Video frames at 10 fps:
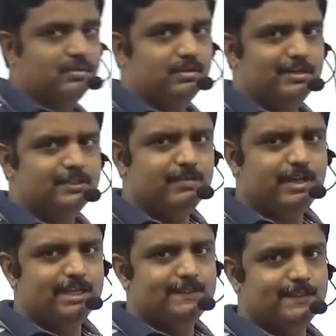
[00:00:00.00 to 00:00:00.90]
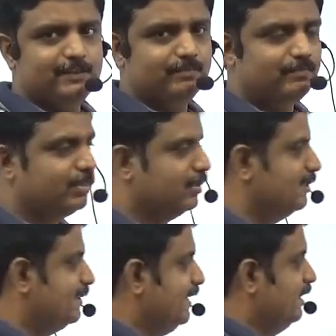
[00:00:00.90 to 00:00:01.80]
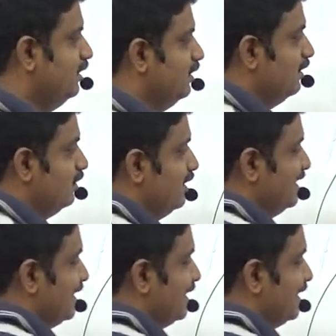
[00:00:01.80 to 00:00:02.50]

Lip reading: It's very easy. See, this